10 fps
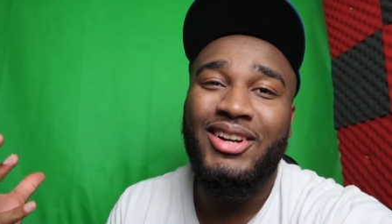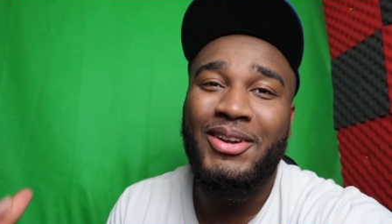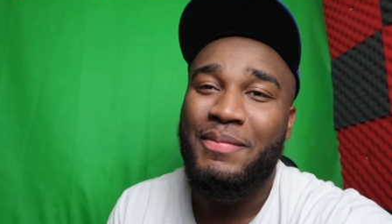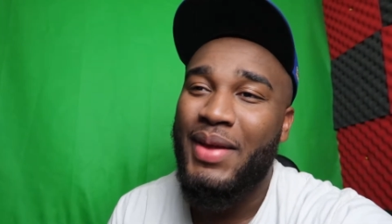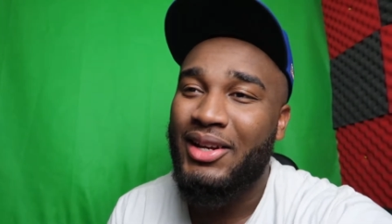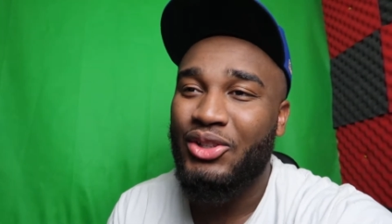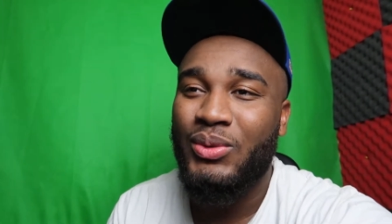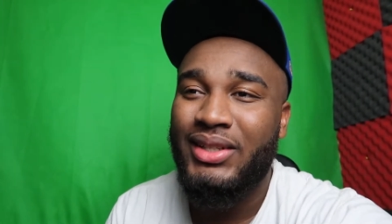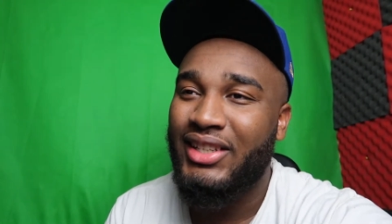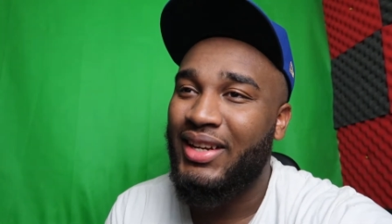y'all to make a
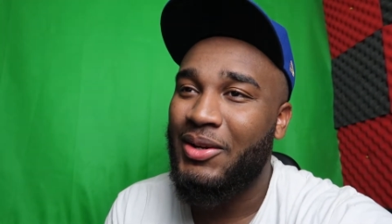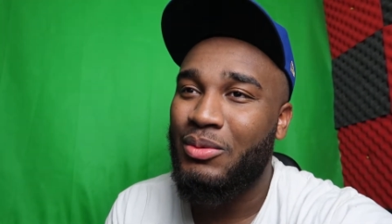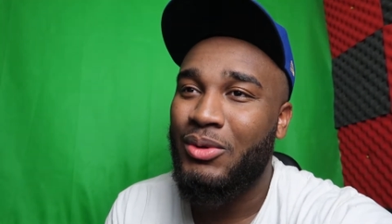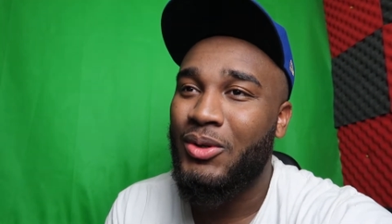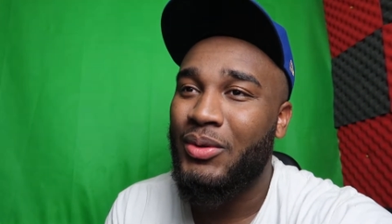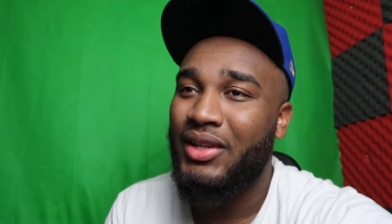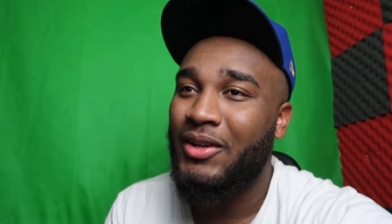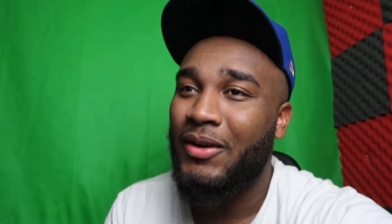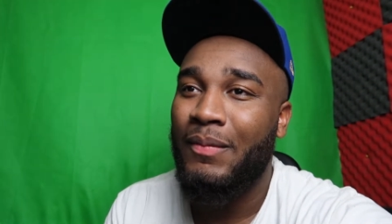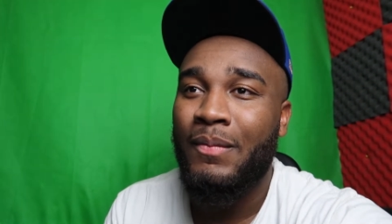Twitch account, bro, and
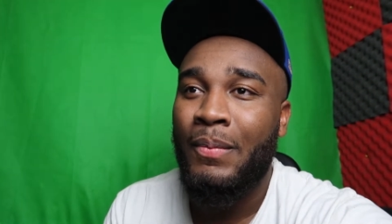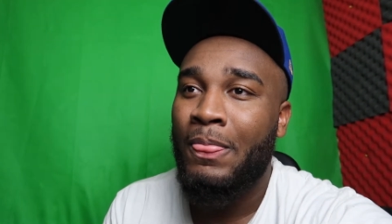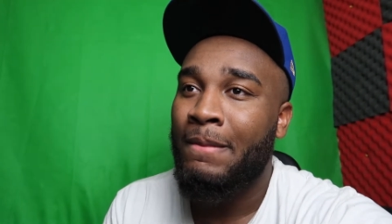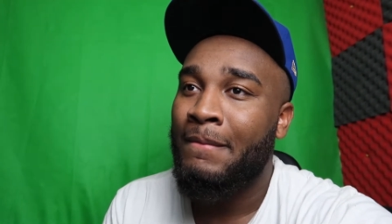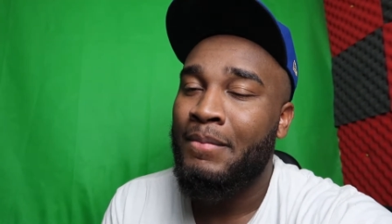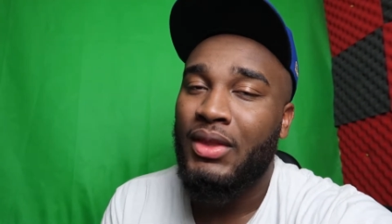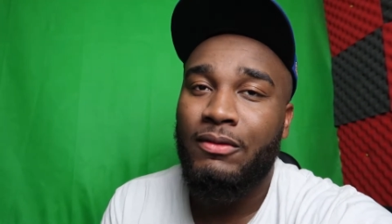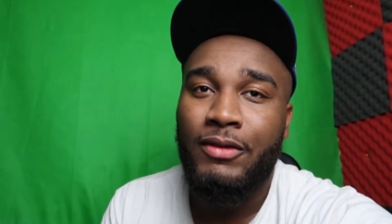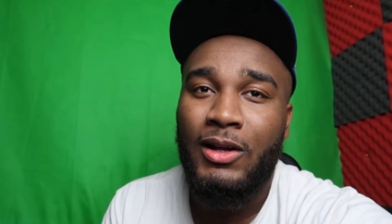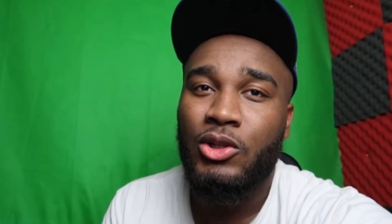um,
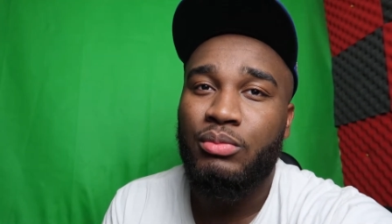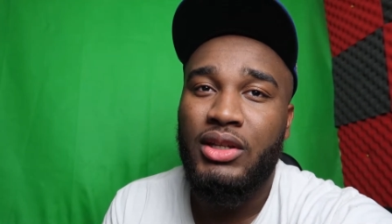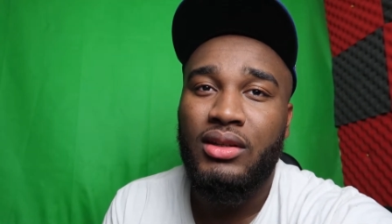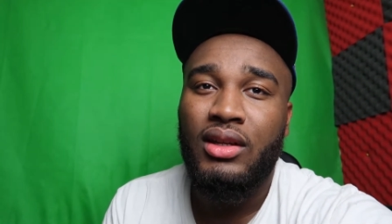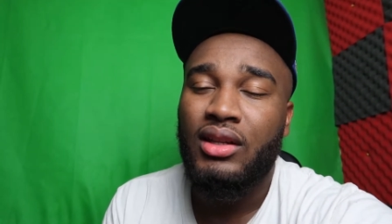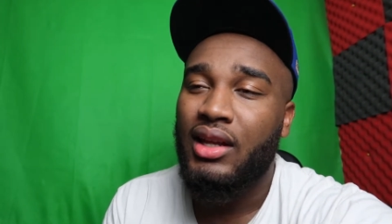follow me.